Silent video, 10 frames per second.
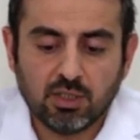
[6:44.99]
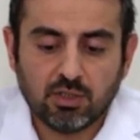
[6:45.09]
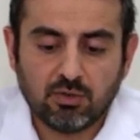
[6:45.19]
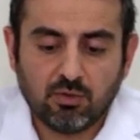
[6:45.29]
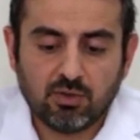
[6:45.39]

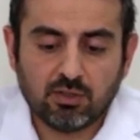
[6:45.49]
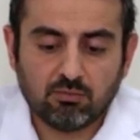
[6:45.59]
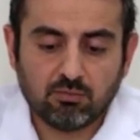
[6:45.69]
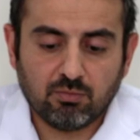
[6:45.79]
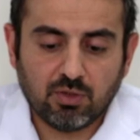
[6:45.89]
so that
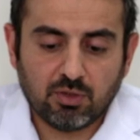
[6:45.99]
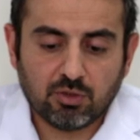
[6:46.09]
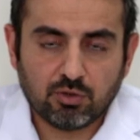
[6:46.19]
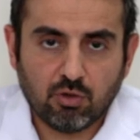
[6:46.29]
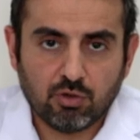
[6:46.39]
the
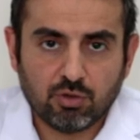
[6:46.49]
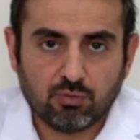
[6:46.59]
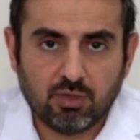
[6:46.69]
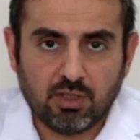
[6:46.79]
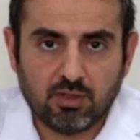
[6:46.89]

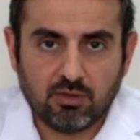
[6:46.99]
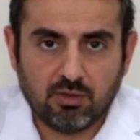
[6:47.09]
surgery,